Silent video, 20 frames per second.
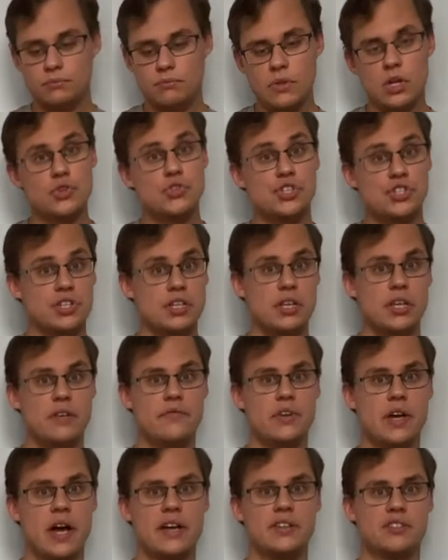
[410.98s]
just to give
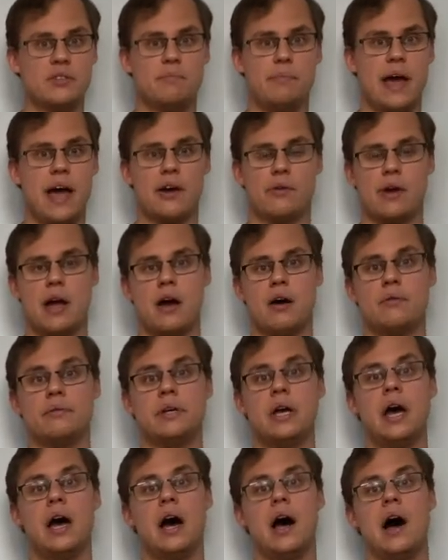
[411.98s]
you guys some background,
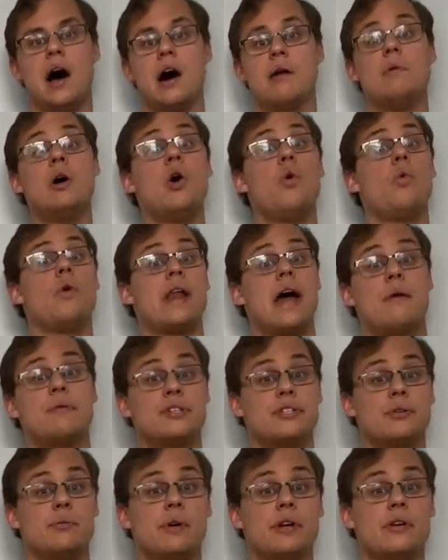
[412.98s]
um, when I
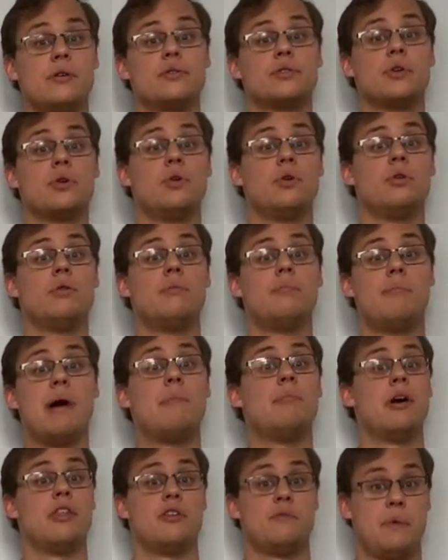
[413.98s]
was three years old, my
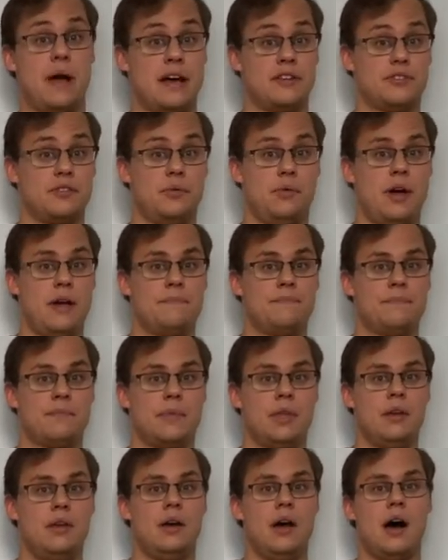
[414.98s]
mother passed away.
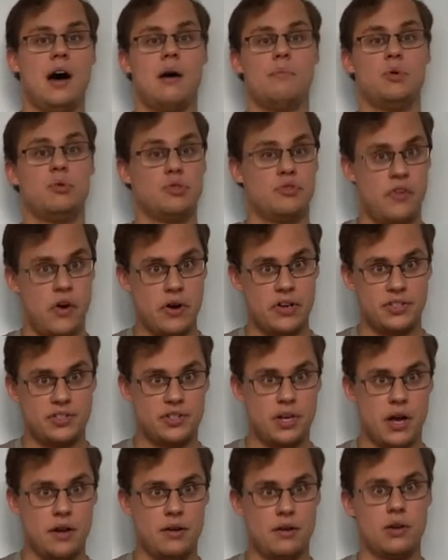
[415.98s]
Um, it was very
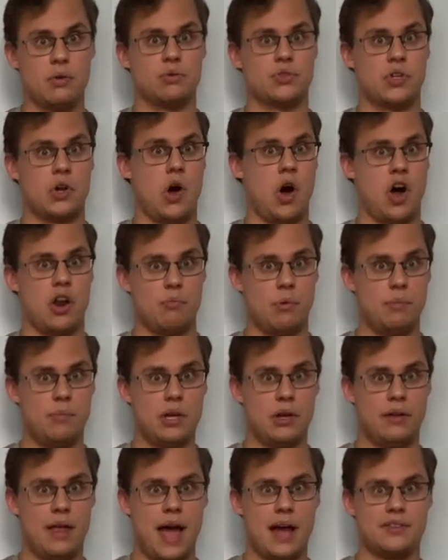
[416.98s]
sudden. It was an
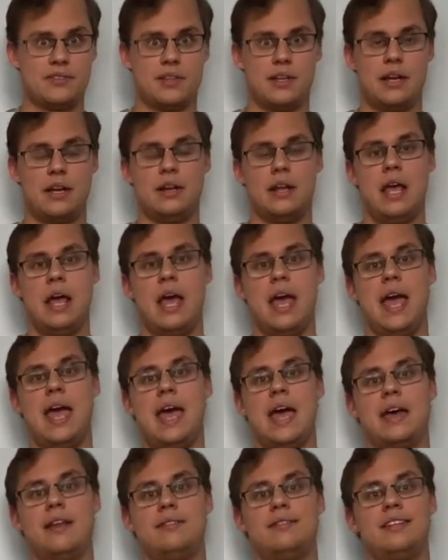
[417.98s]
automobile accident,
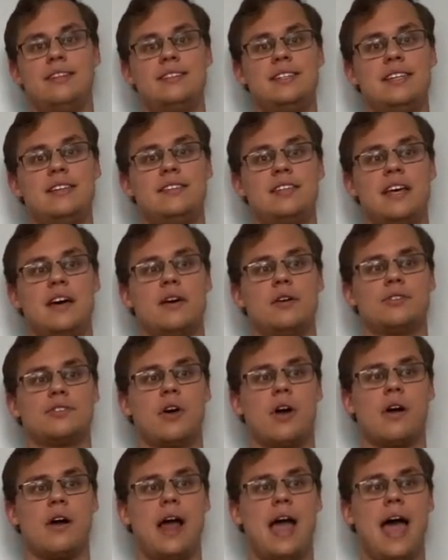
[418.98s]
and the details
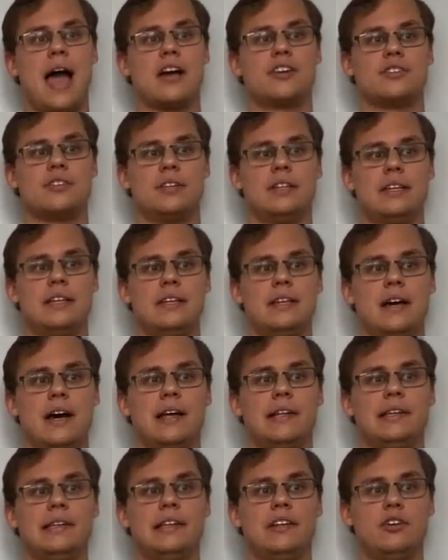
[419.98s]
are actually a
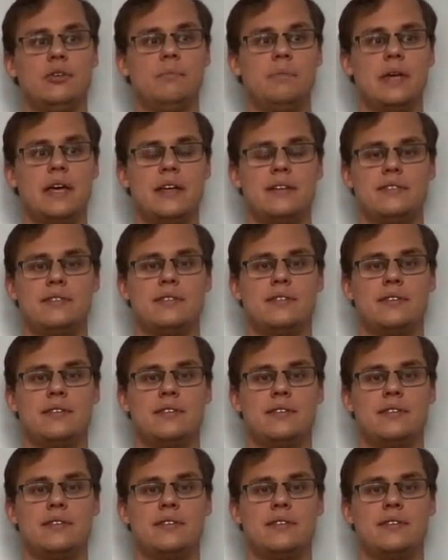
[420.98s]
little bit